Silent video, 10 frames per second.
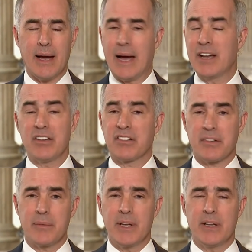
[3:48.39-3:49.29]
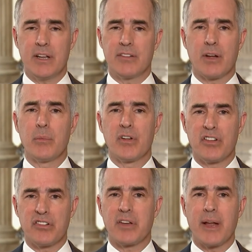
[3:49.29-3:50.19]
it's
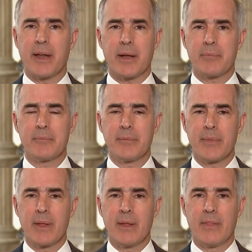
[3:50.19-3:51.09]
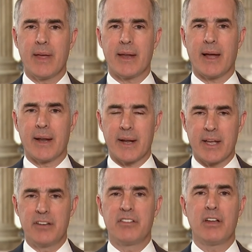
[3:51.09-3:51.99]
almost stunning that on a
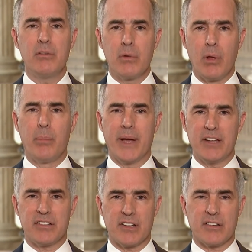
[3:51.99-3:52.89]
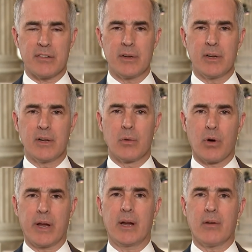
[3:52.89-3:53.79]
continual basis,
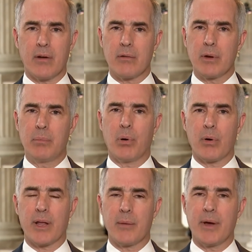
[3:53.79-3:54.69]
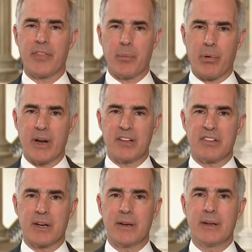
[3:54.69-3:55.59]
we're hearing reporting about the
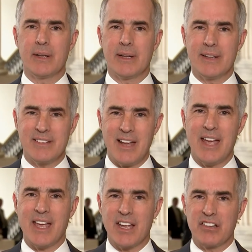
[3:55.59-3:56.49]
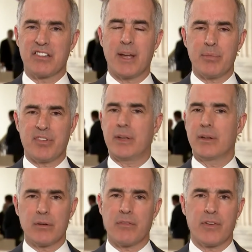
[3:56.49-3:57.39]
President taking steps
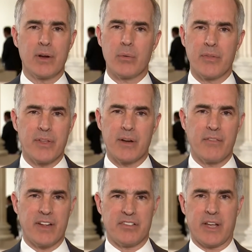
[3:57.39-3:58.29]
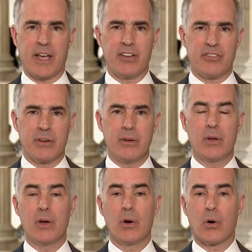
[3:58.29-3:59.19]
to interfere with an investigation
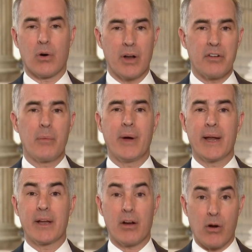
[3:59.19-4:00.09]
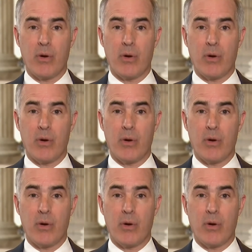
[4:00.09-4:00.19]
or undermining or